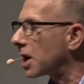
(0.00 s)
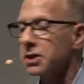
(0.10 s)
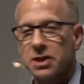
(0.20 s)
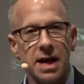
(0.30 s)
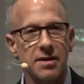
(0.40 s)

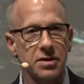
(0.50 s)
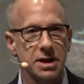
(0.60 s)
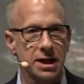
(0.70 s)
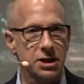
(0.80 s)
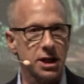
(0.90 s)
does every
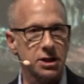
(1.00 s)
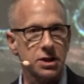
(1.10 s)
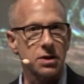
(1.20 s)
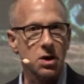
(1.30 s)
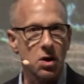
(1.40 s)
day,
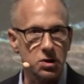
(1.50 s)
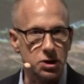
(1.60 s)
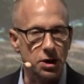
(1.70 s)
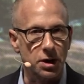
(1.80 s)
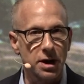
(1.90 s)
changing the
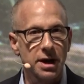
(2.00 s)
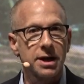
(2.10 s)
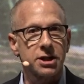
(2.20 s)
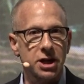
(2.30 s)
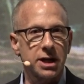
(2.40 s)
culture,
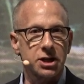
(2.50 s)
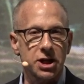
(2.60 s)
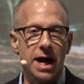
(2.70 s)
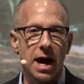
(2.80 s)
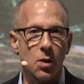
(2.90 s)

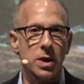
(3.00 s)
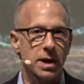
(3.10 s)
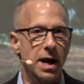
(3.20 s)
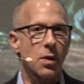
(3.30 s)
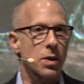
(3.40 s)
changing how it,
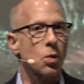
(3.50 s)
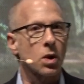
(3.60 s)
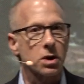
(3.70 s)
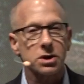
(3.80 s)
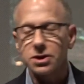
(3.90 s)
how it
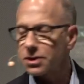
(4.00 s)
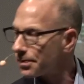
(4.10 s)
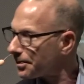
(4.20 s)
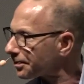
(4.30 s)
works.